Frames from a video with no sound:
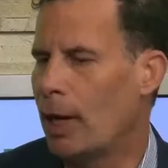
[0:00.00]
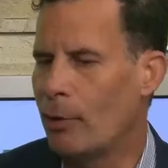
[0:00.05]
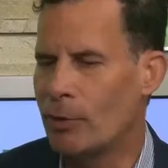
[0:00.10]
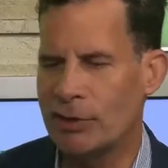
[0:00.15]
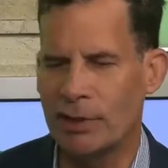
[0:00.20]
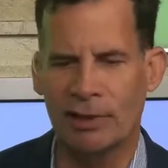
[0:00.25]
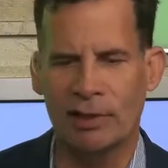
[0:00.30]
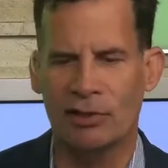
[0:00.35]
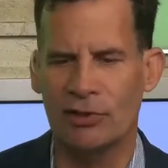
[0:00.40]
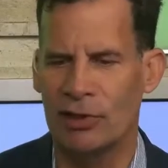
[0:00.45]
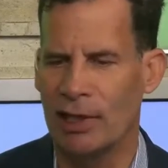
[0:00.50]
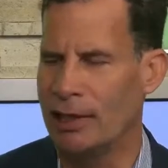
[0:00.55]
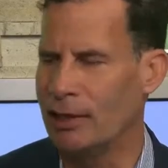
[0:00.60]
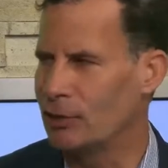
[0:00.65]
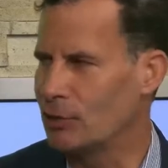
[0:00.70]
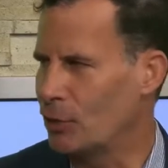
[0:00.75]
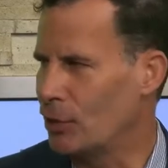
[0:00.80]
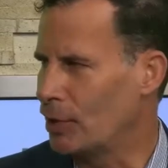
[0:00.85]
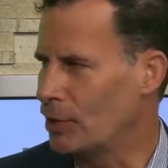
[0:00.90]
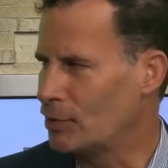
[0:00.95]
I was at the state
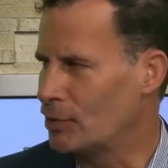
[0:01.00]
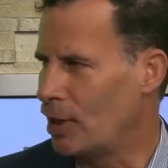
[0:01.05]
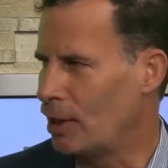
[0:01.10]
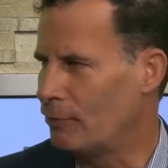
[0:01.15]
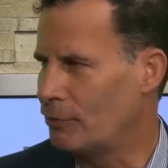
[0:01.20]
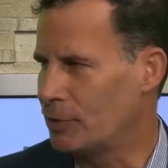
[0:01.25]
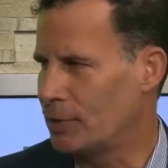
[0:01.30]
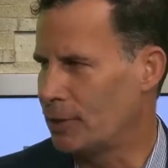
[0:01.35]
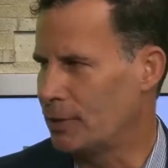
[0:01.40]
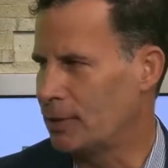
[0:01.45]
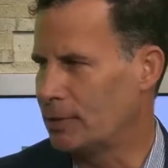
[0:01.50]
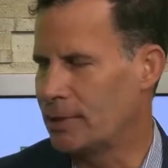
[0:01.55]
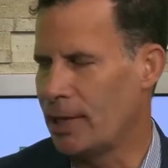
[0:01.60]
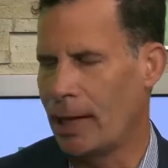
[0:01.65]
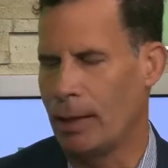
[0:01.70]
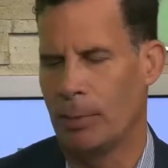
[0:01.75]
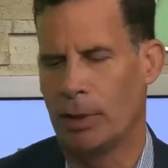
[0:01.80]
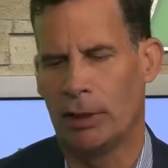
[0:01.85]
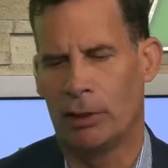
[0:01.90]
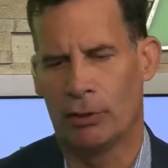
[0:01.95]
attorney's office at the
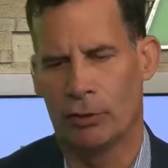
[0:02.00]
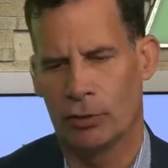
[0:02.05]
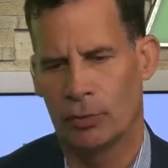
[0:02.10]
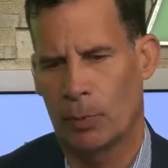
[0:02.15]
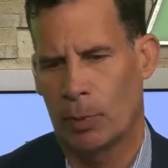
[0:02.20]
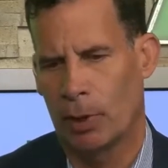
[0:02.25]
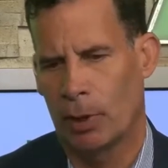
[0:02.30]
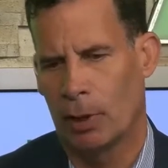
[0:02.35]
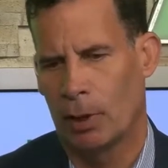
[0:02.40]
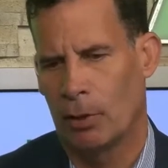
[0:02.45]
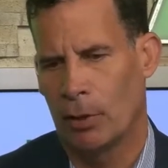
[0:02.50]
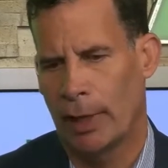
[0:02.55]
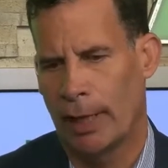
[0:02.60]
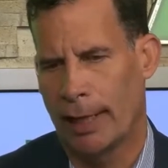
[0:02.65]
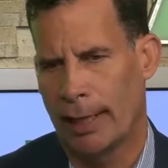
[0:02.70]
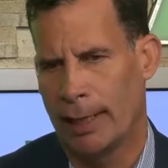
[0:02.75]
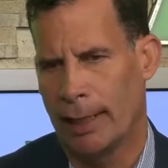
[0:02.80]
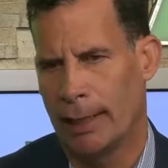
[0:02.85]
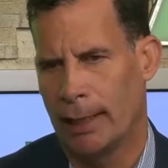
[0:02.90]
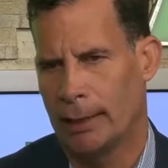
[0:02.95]
time in Hillsborough,
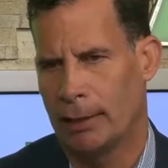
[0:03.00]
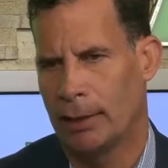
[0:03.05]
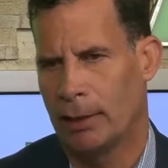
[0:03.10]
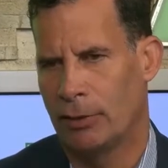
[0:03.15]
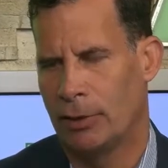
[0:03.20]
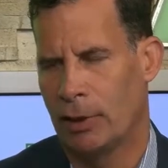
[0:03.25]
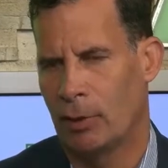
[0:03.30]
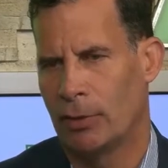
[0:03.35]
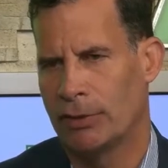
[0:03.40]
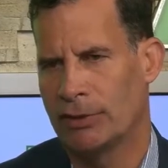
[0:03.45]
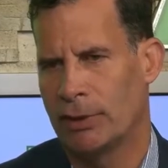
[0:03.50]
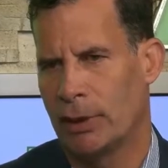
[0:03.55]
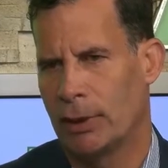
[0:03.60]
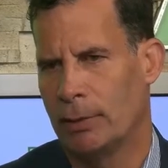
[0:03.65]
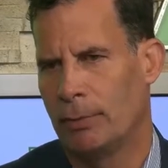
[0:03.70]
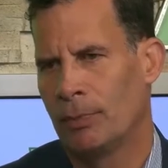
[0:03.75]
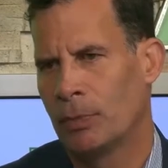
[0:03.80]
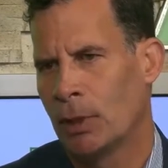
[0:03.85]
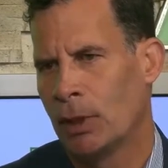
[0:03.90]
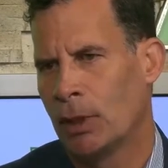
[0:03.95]
and there was
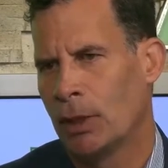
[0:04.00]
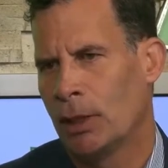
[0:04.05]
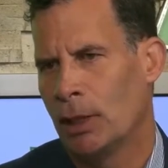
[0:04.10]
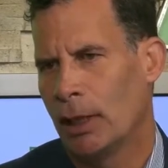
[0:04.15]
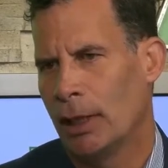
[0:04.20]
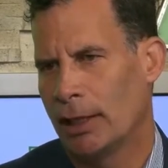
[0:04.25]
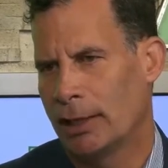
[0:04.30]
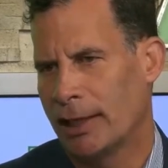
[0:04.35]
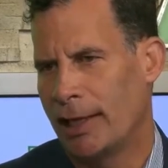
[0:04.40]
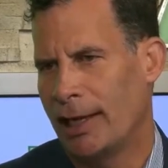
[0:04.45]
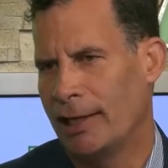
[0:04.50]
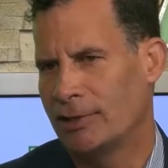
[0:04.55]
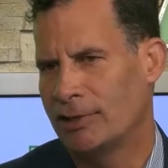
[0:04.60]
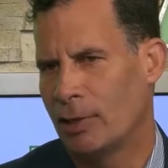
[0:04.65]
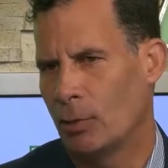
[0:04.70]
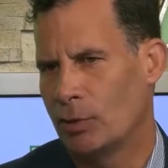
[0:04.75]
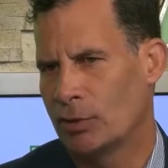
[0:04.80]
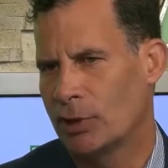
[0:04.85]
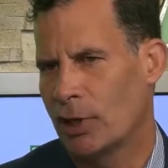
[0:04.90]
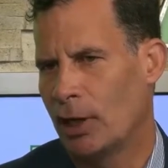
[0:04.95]
a case
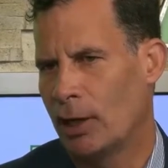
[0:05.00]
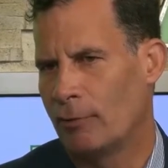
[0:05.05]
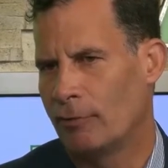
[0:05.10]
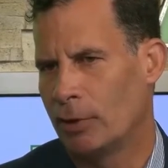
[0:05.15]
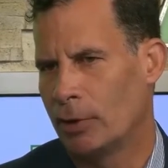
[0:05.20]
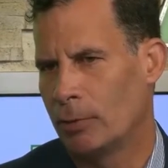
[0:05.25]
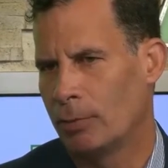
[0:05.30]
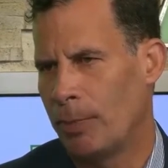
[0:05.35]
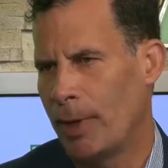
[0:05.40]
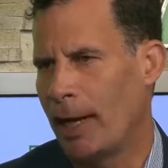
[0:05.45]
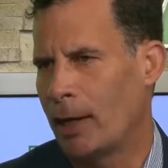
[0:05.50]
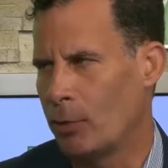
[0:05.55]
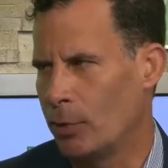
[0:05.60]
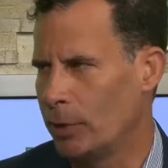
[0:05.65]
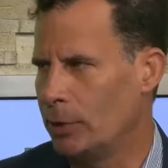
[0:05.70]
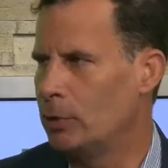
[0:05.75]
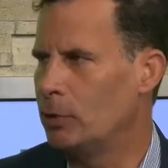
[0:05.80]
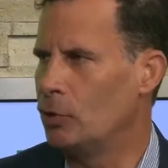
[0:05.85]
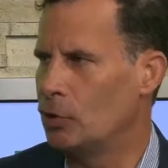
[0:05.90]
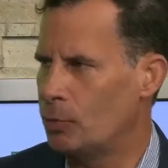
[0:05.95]
that was covered back
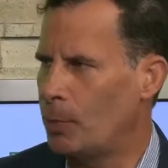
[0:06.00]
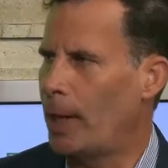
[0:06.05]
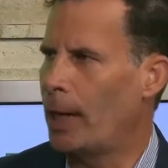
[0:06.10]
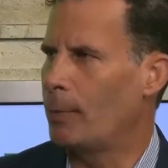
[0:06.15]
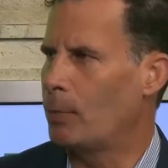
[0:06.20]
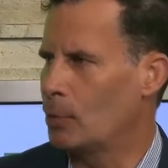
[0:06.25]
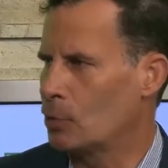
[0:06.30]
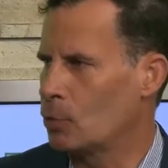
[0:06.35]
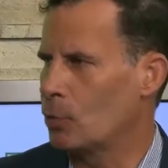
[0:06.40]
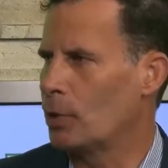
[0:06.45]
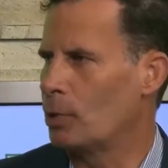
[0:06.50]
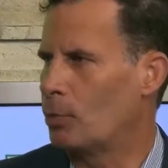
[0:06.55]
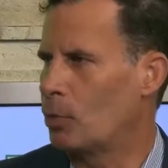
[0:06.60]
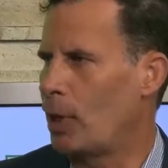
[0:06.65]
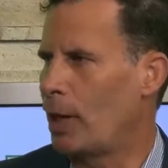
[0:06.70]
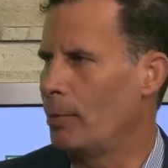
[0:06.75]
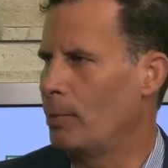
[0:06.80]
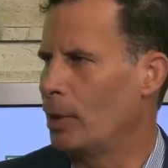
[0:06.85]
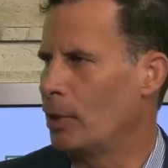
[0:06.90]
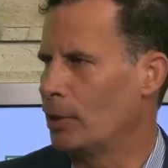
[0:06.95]
when newspapers were the
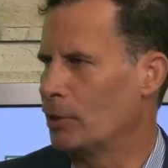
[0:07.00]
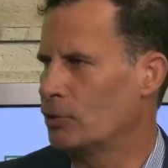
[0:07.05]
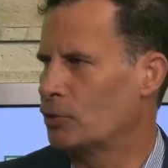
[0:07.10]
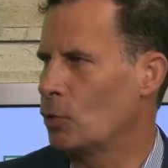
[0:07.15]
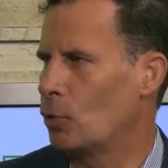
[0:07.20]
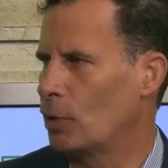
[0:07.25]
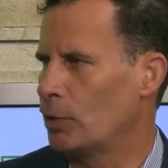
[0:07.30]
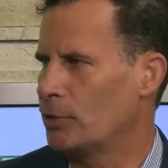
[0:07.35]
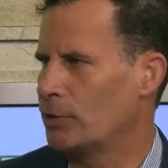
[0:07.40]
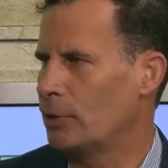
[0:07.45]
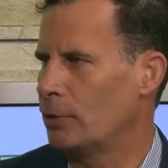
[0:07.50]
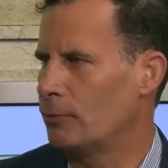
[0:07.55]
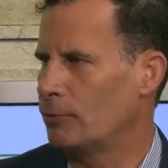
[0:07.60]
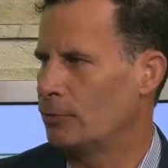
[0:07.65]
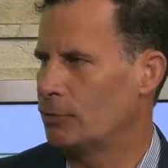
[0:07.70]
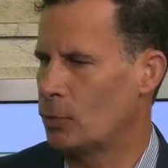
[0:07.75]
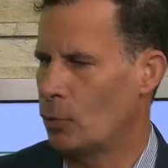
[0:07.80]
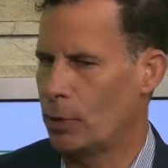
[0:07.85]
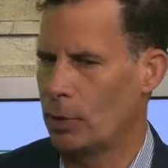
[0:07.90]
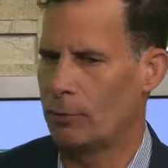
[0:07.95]
primary source of
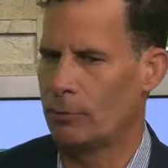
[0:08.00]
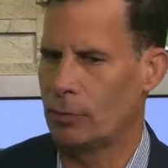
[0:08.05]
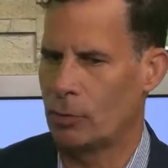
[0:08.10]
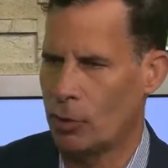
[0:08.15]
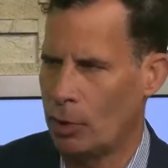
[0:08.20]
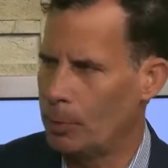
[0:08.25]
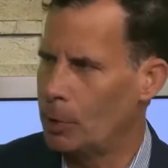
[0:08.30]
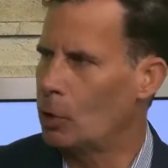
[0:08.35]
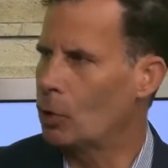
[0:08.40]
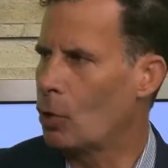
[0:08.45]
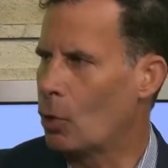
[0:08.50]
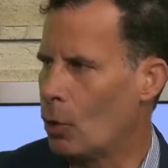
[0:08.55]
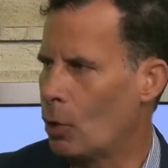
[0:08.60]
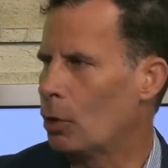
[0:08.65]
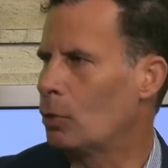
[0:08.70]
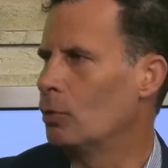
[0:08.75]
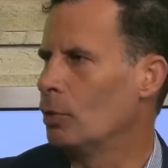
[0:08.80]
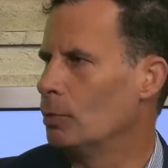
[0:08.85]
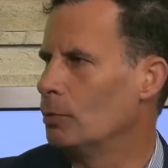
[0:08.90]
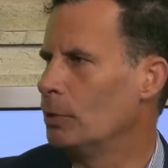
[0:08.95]
sort of criminal
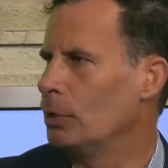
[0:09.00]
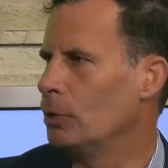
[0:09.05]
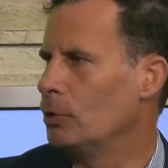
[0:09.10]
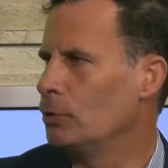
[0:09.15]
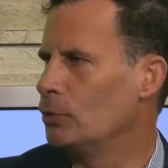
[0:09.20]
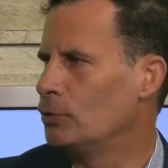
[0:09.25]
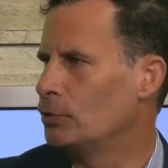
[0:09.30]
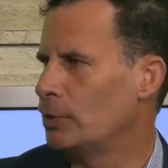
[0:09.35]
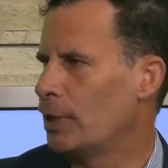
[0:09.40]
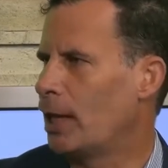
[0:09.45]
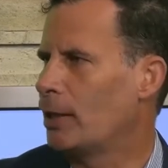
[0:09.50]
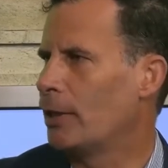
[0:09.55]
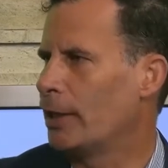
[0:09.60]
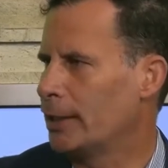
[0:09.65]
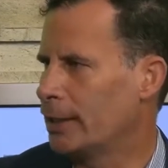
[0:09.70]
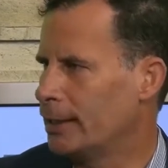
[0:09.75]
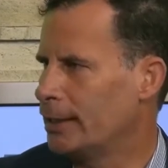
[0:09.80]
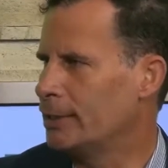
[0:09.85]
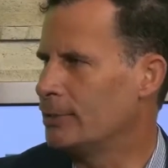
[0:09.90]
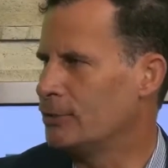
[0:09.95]
courtroom news, not
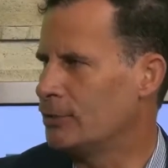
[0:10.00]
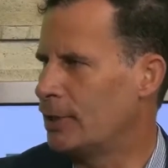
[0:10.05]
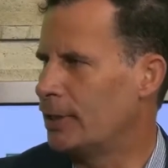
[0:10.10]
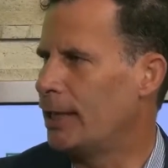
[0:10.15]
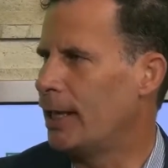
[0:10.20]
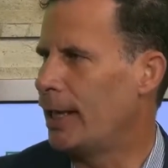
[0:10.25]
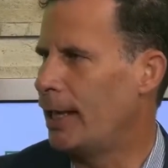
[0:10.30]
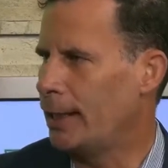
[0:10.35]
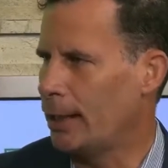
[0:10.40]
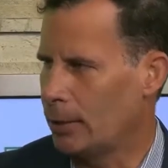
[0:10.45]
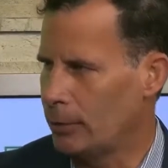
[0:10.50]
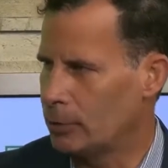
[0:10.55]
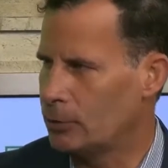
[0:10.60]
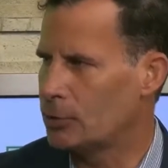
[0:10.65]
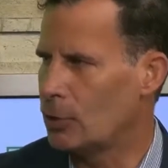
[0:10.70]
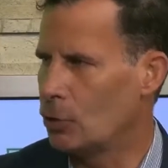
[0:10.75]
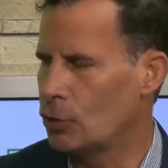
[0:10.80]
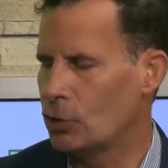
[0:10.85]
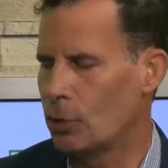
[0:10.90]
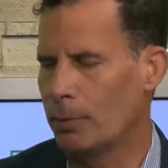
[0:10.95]
like it is today on the
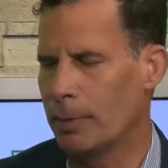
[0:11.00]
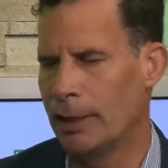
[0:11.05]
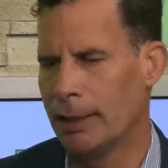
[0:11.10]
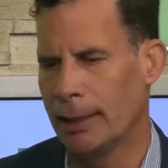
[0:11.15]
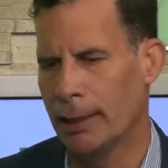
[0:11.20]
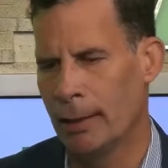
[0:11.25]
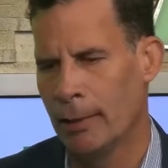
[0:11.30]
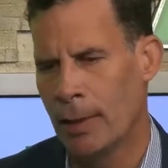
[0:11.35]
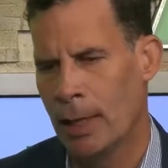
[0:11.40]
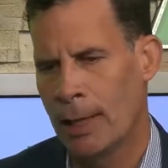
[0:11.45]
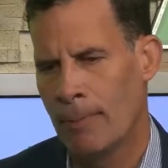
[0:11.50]
social media.